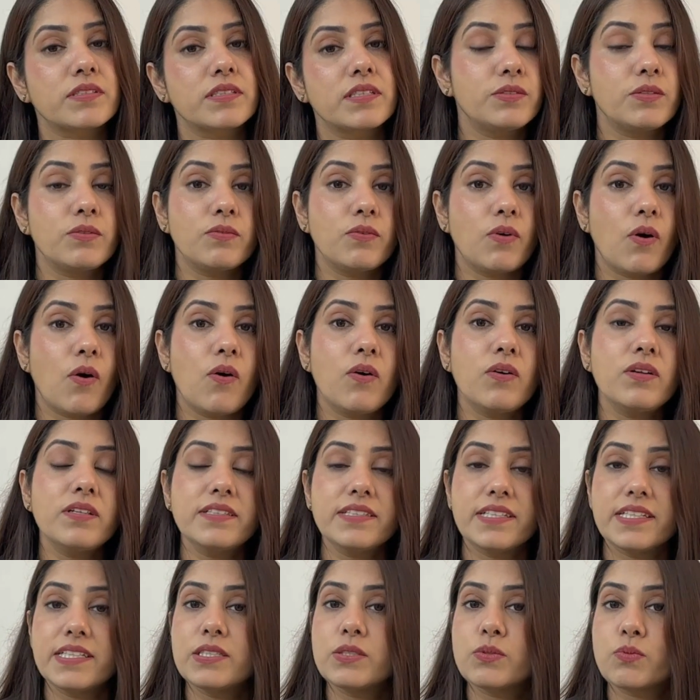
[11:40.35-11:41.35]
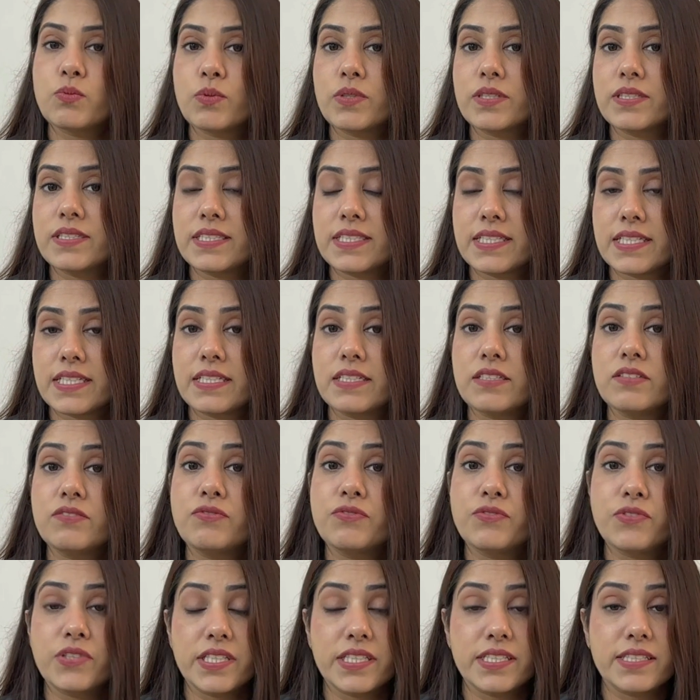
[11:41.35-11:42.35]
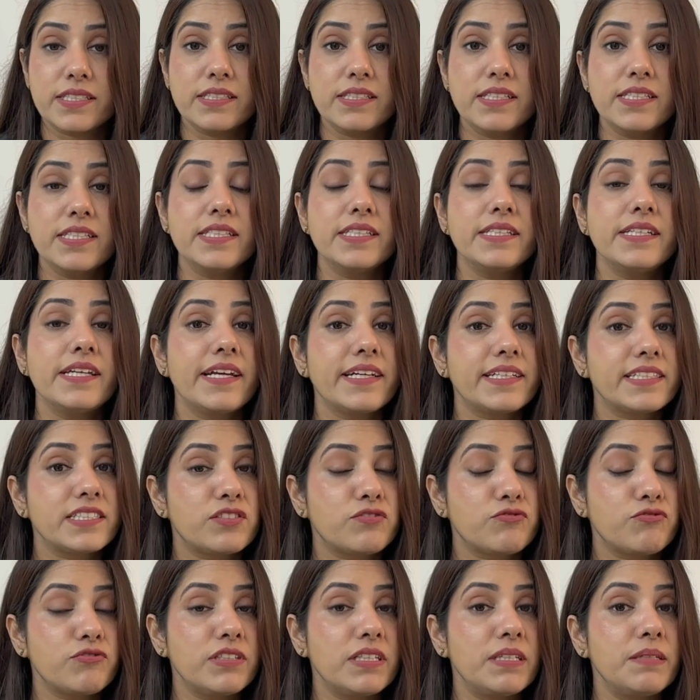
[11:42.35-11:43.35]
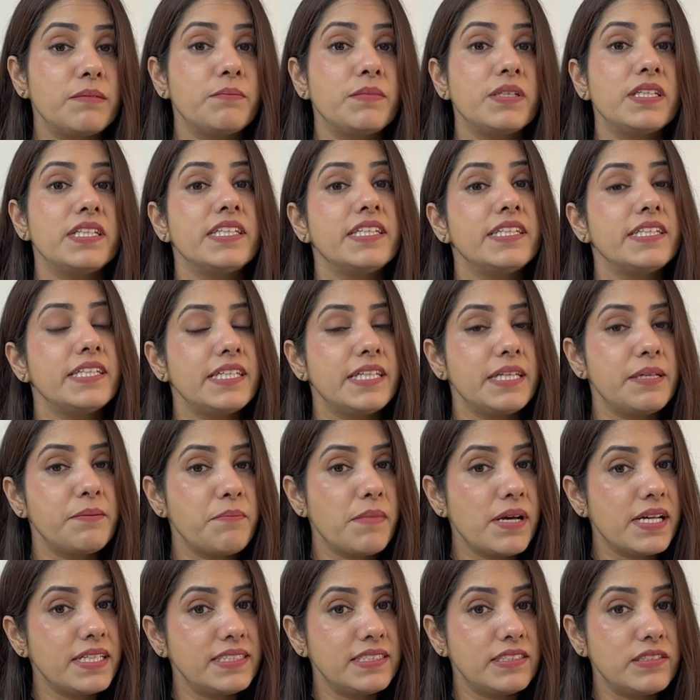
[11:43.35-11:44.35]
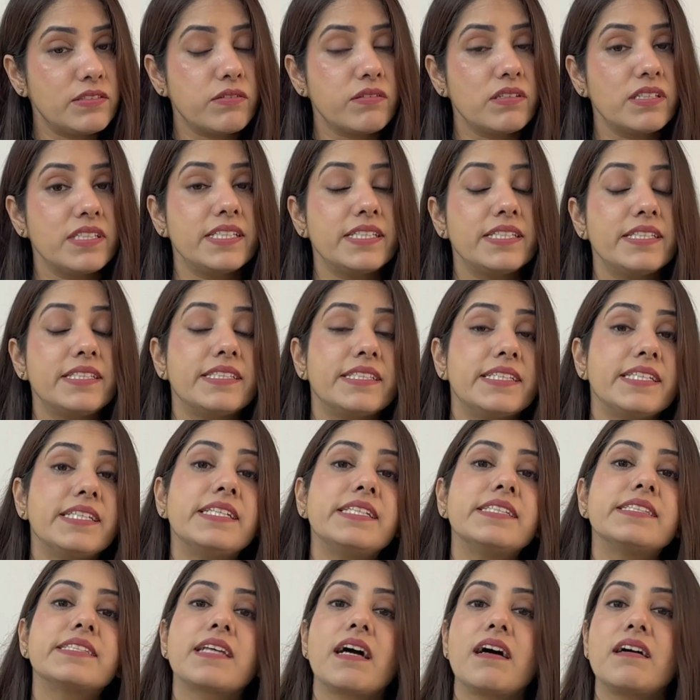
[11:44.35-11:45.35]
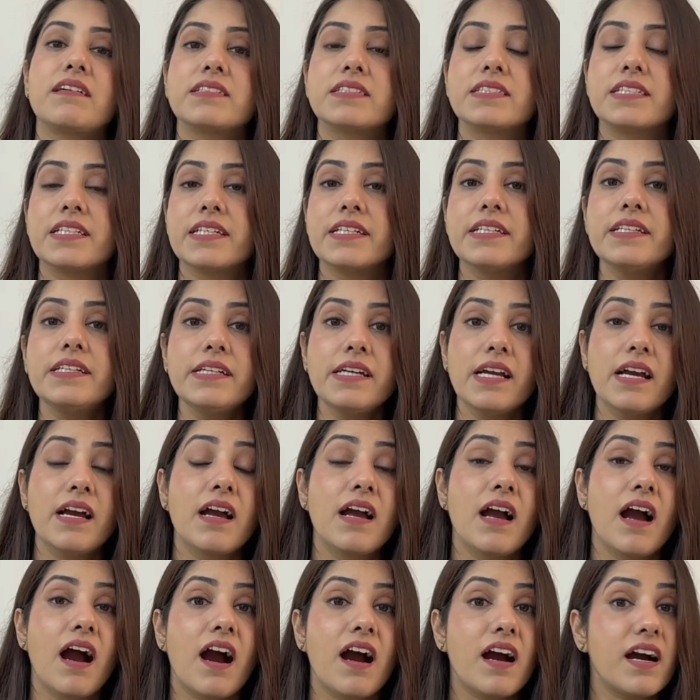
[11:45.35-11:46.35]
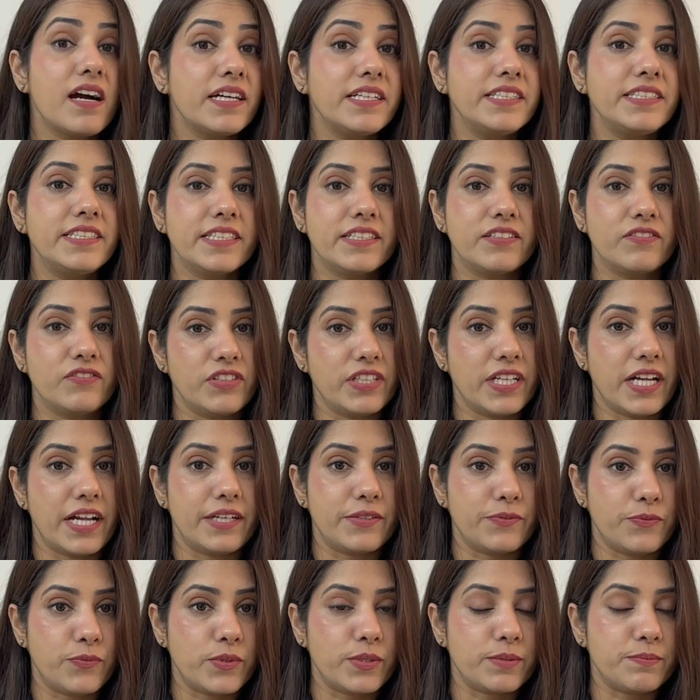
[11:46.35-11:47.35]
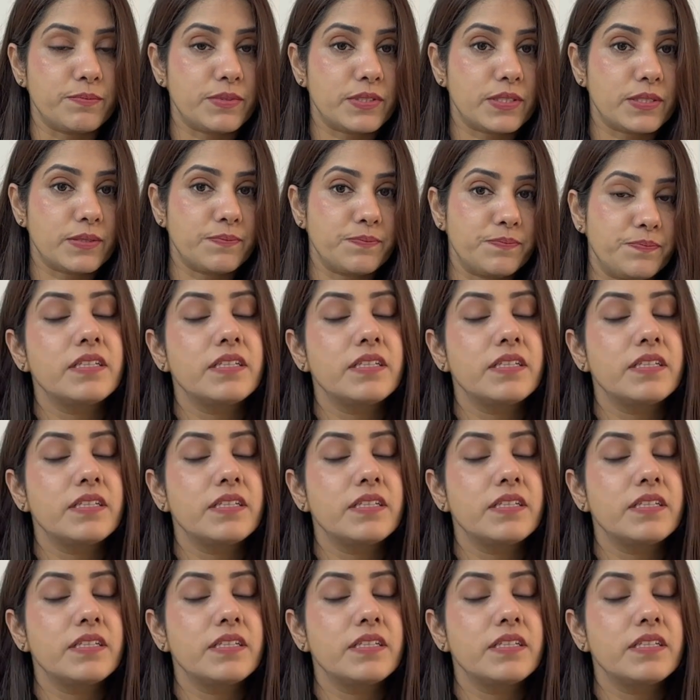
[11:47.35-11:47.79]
So all these words here, really, extremely, immensely, these are the high degree adverbs.